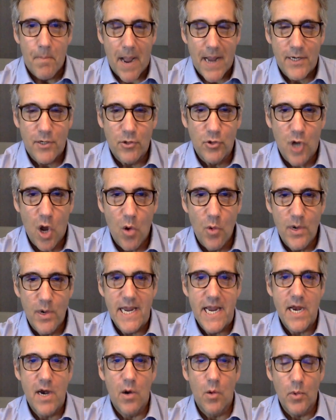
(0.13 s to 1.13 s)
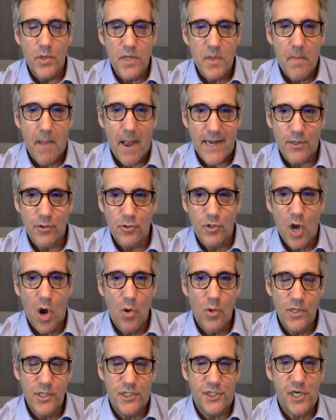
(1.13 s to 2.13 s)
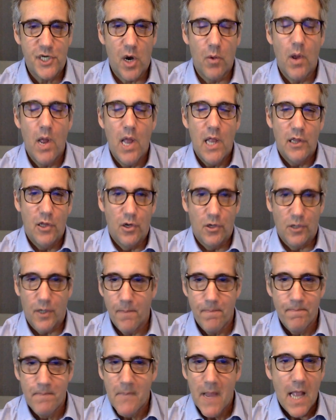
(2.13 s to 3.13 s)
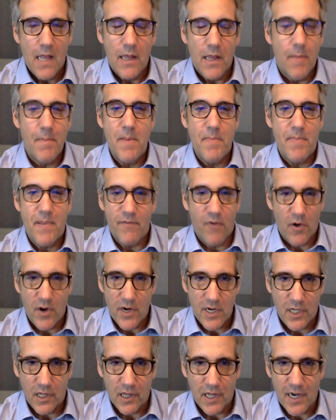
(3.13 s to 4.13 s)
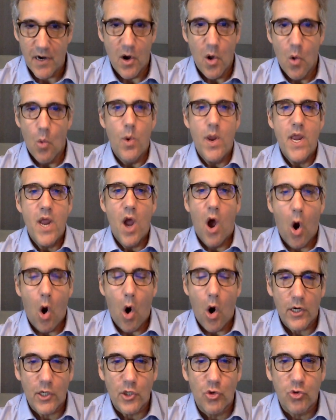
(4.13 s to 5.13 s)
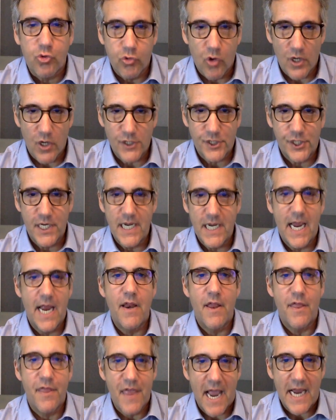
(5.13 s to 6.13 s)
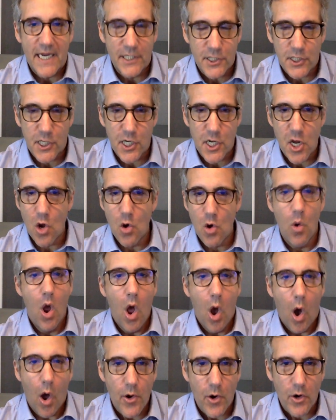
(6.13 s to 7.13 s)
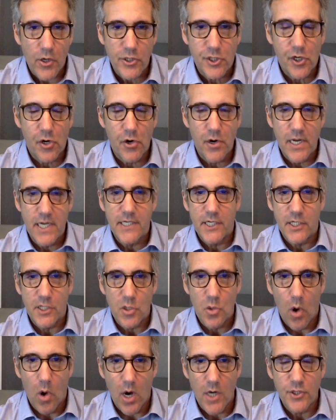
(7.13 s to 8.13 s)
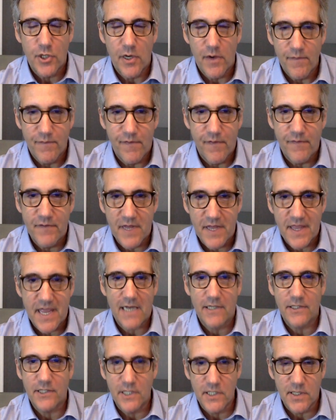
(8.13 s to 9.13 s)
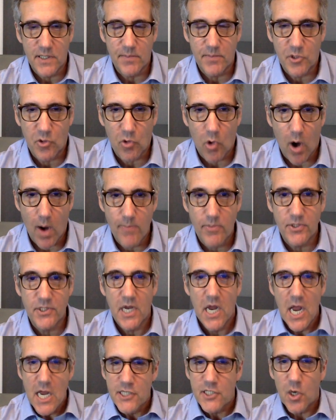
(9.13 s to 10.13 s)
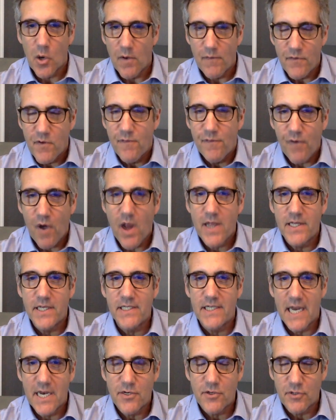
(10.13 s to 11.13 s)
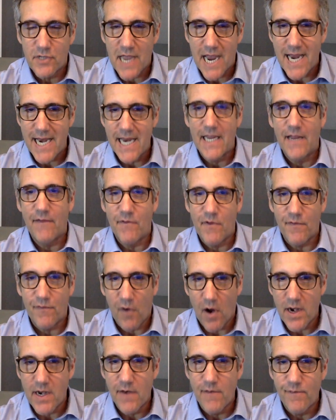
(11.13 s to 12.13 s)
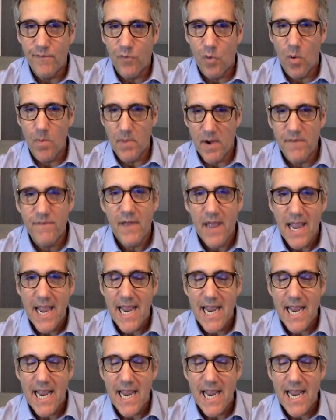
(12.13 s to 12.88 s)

Michael Cohen here with the Michael Cohen Show. Look, let me be very clear. We are crushing it thanks to you on our journey to 250,000 subscribers. So if you find this entertaining, if you find it informative,